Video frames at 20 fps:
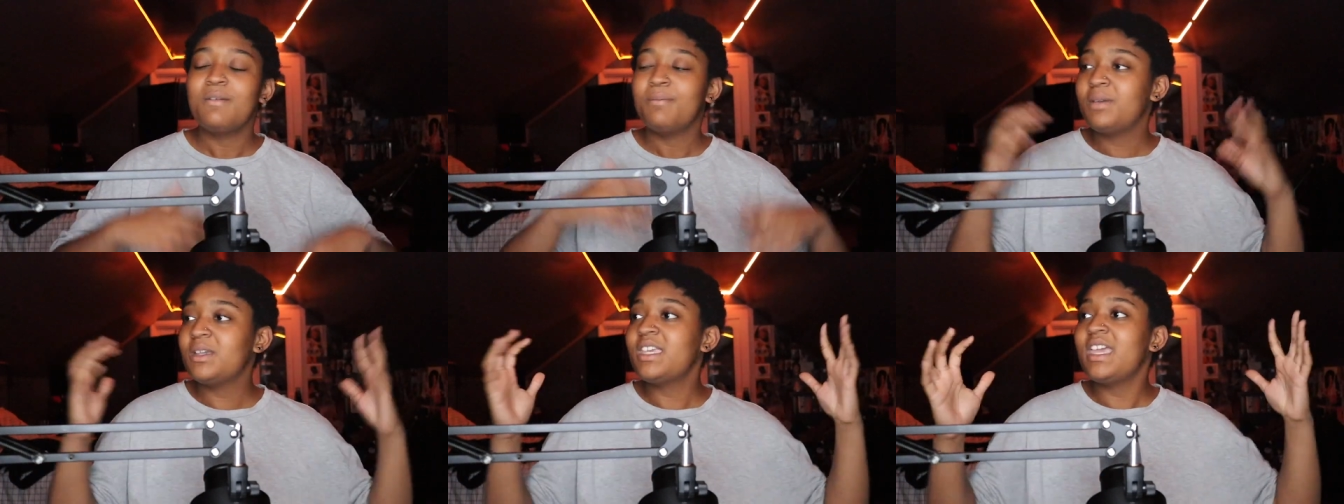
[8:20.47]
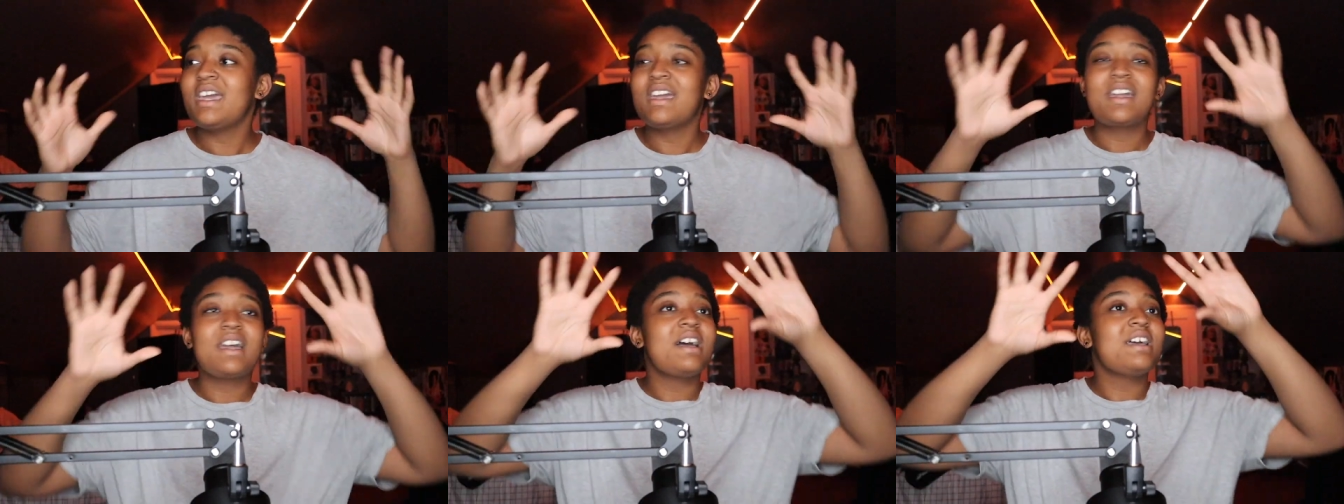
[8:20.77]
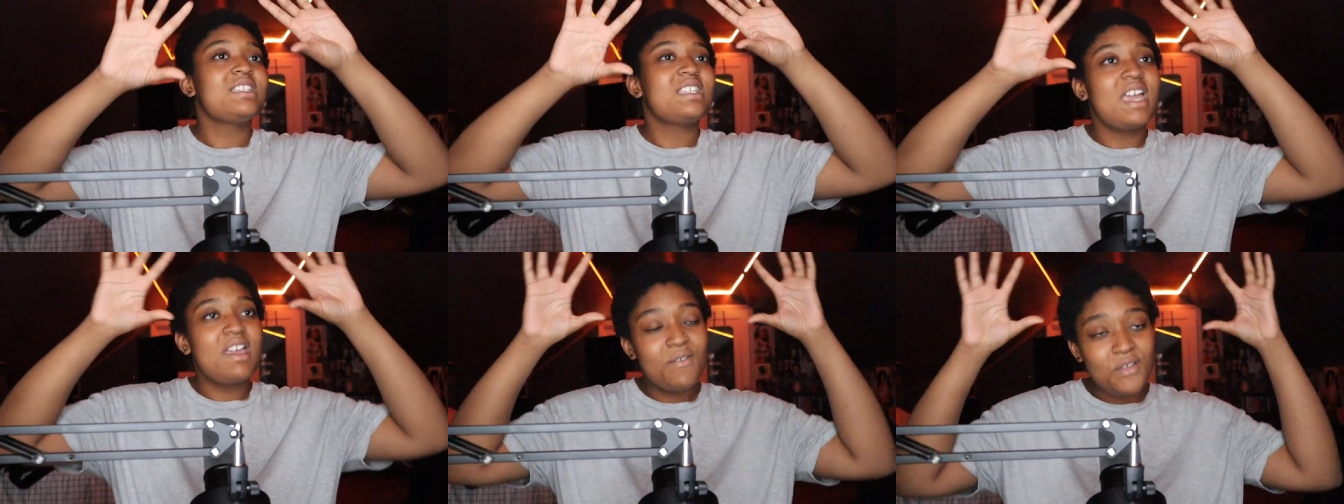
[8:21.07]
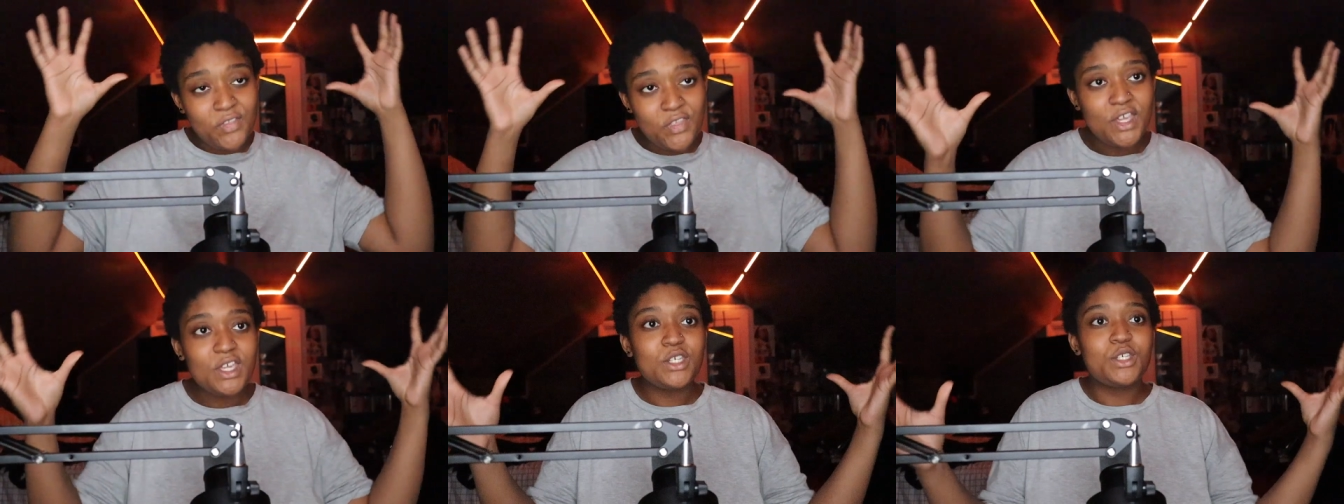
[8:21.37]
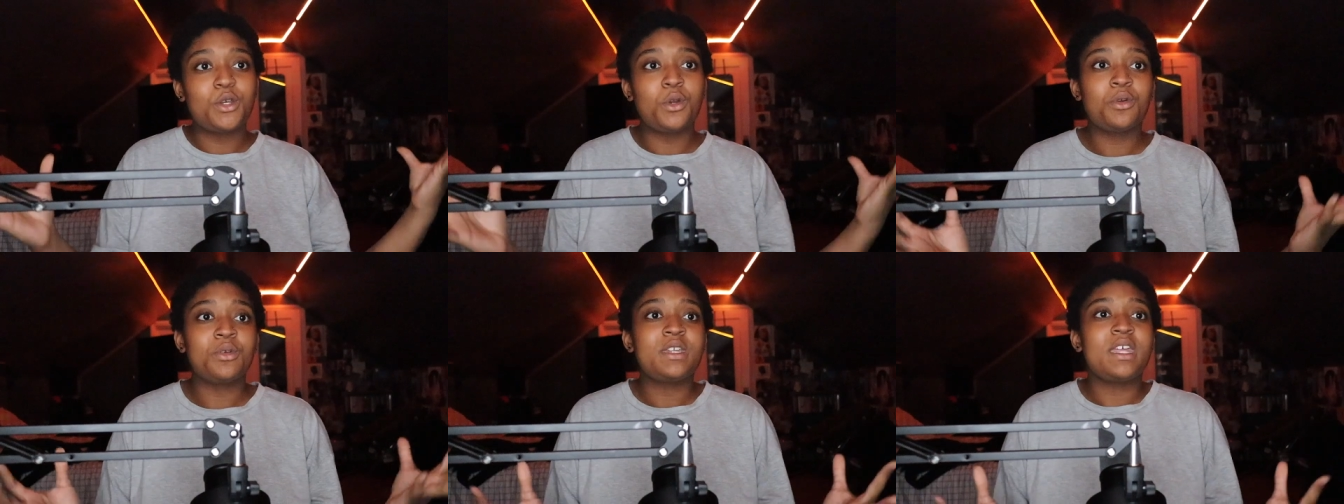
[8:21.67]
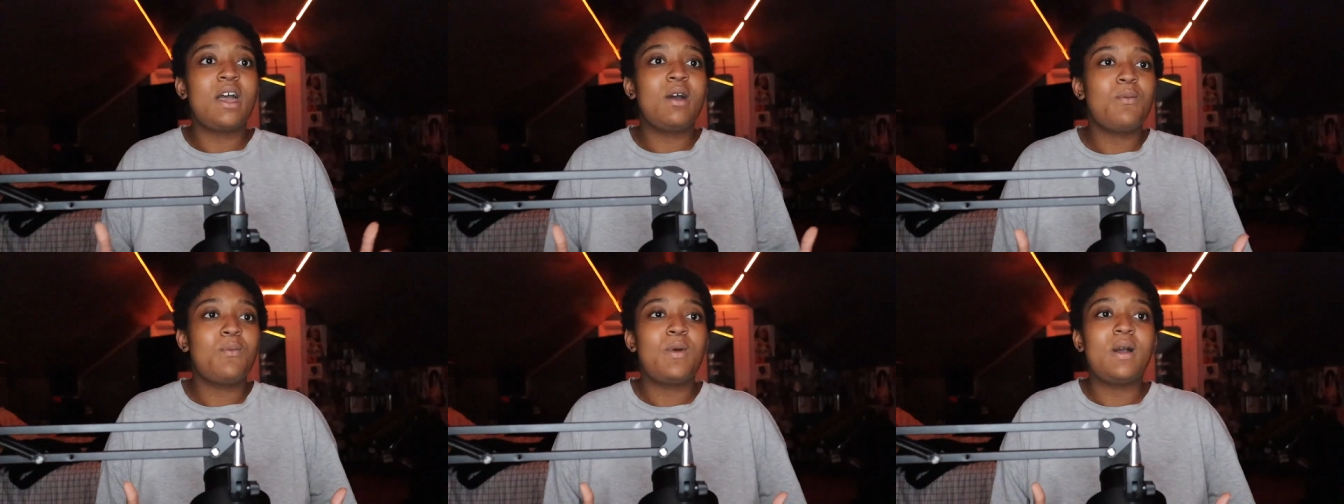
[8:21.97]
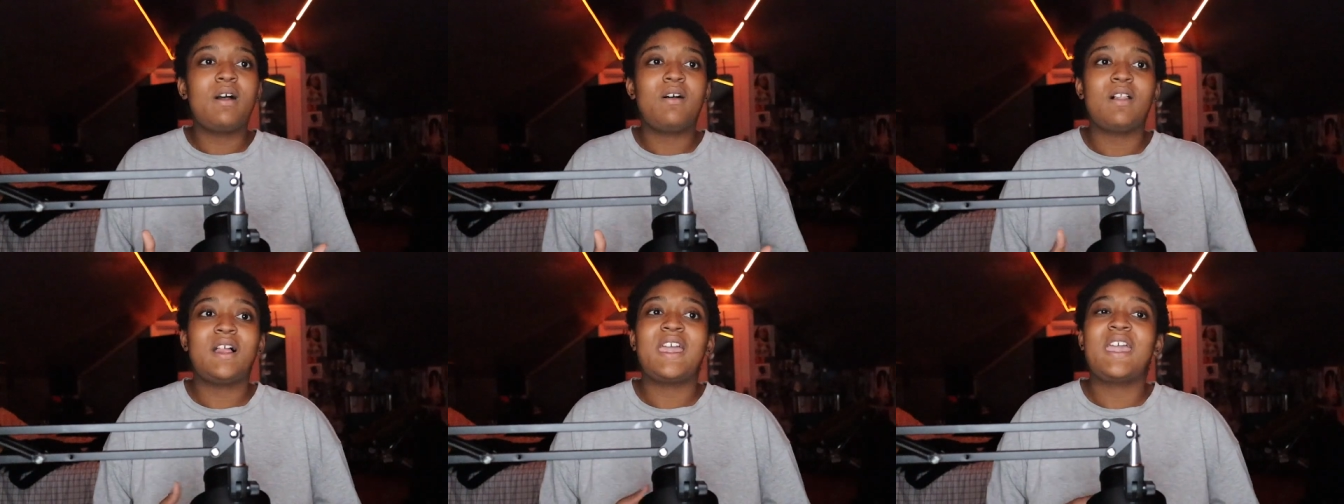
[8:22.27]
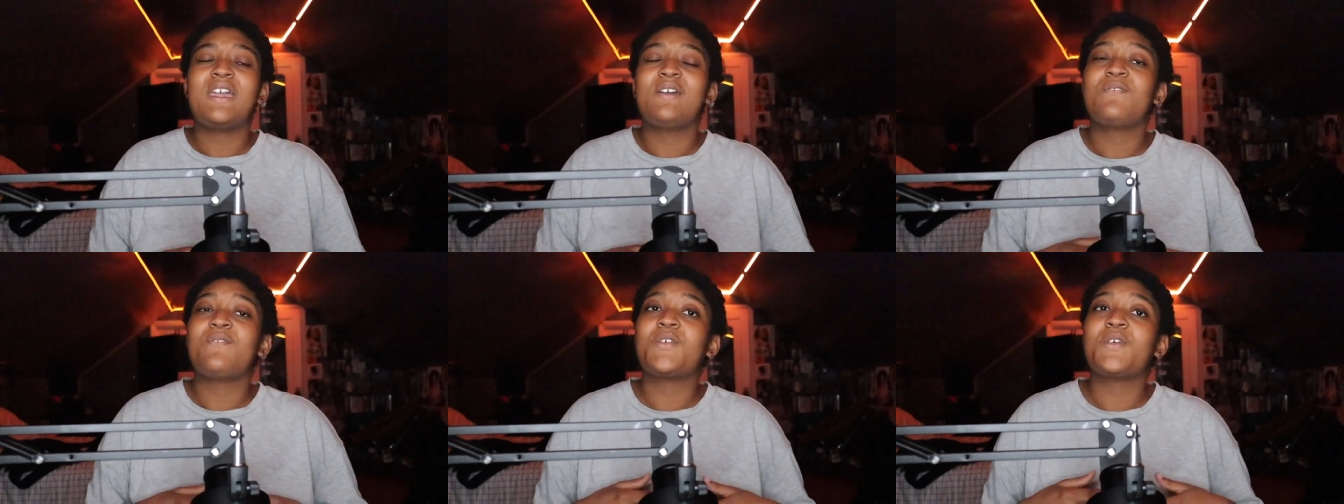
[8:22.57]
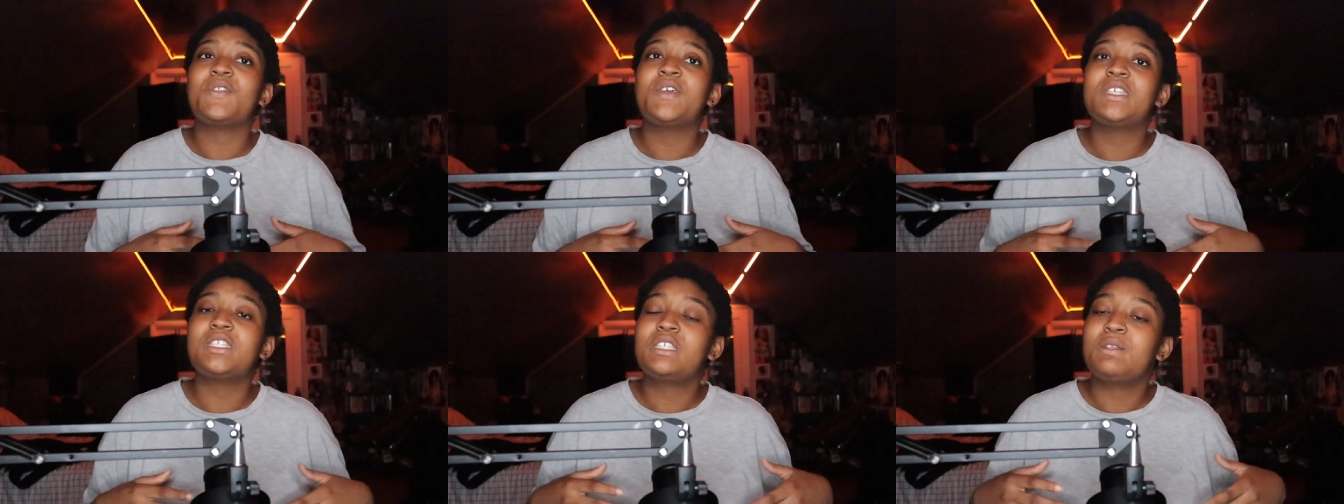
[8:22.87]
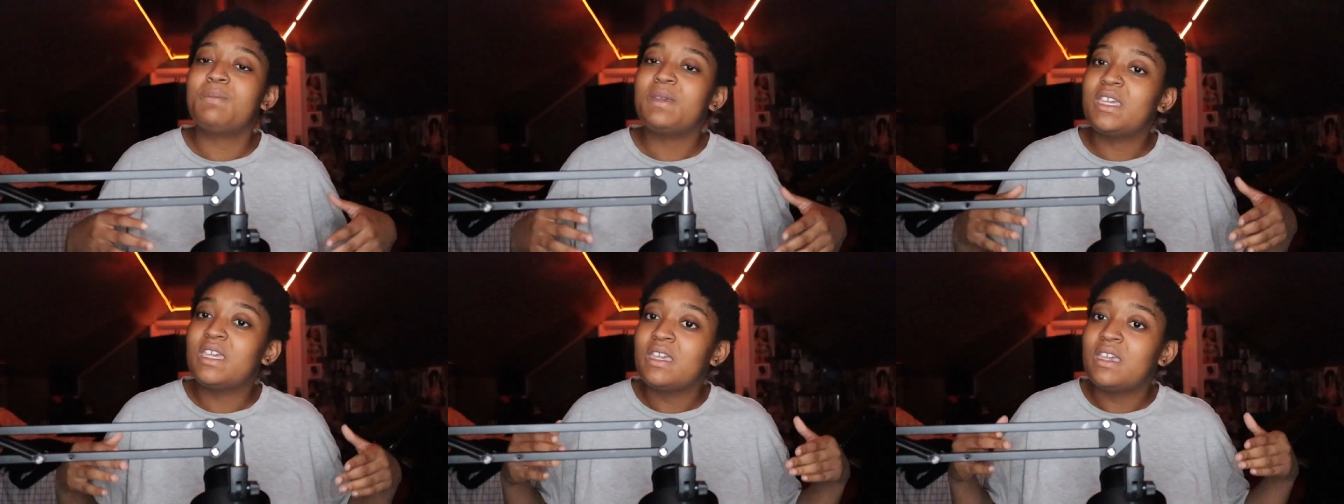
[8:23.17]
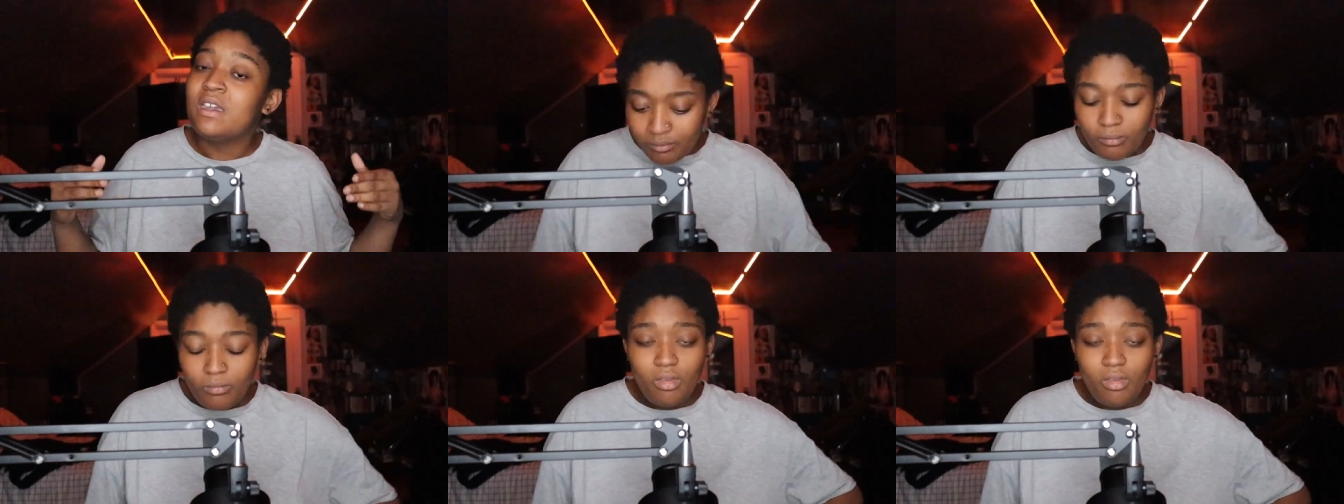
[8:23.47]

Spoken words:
But yeah, guys, everything turned out well, and for this to be